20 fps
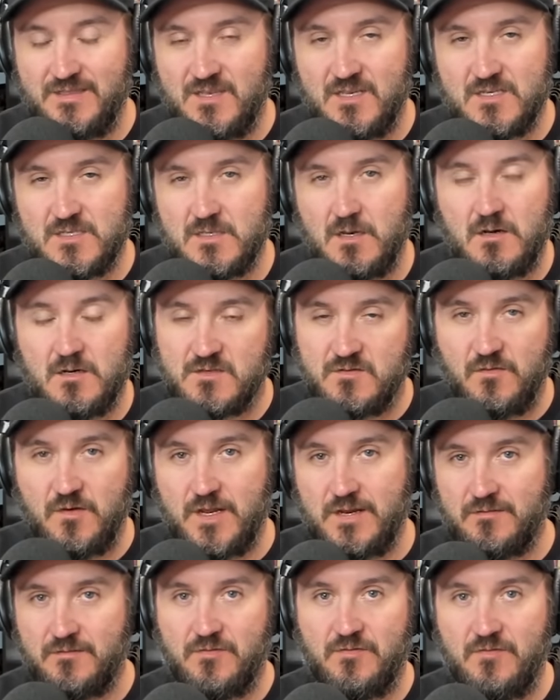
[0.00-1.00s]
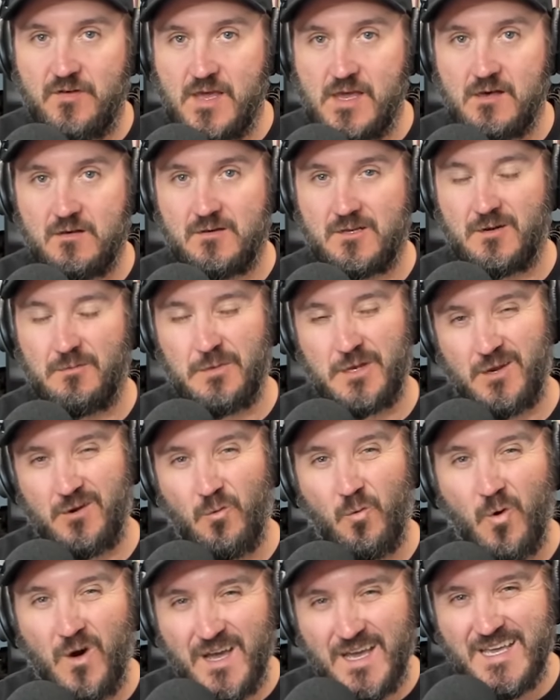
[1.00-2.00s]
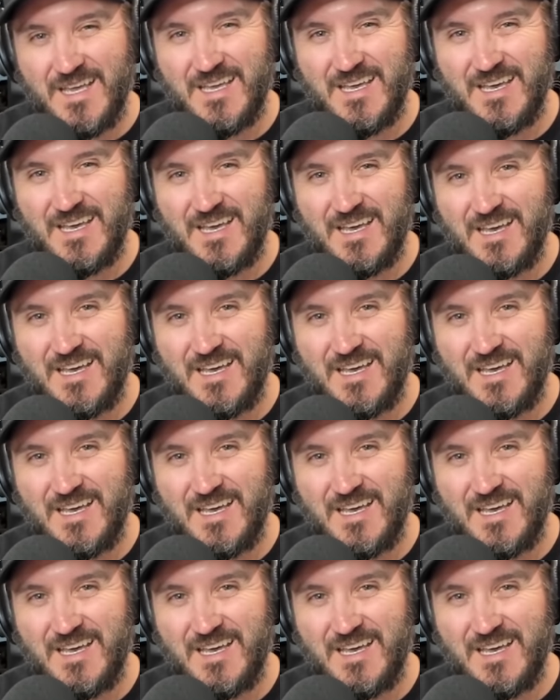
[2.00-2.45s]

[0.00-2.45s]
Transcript: the exhaust fan fell. And I'm like, what?